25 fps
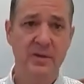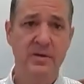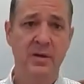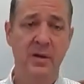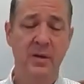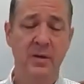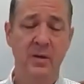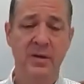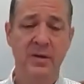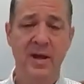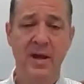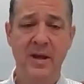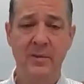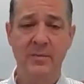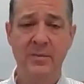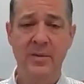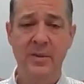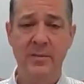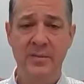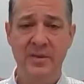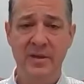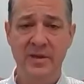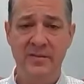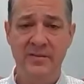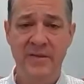You know, a lot of
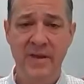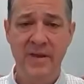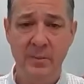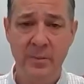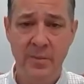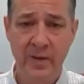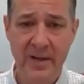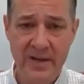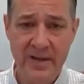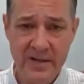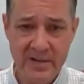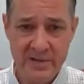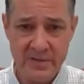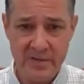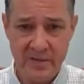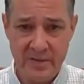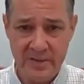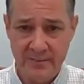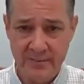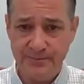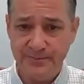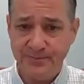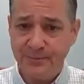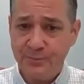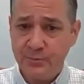people that have had brain
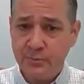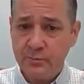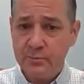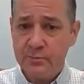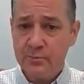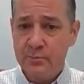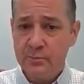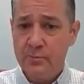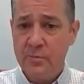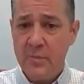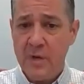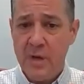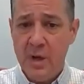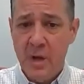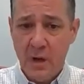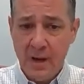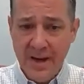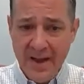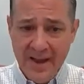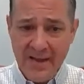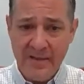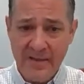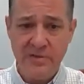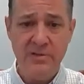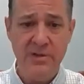injury are
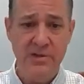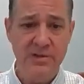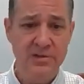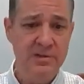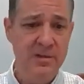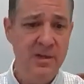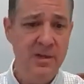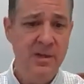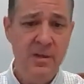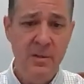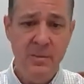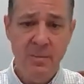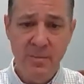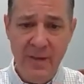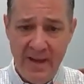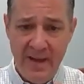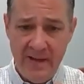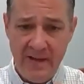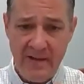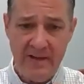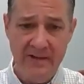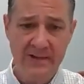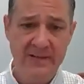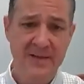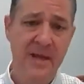anxious,
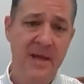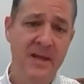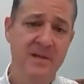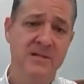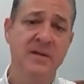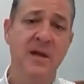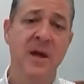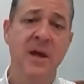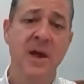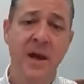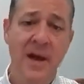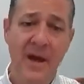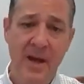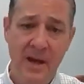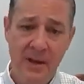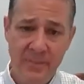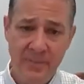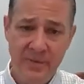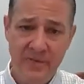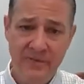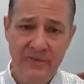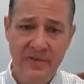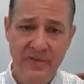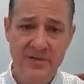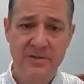panic attacks,
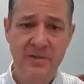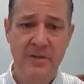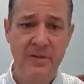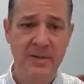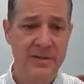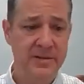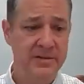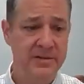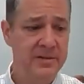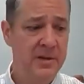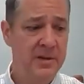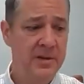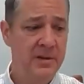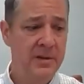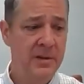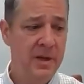hypervigilance.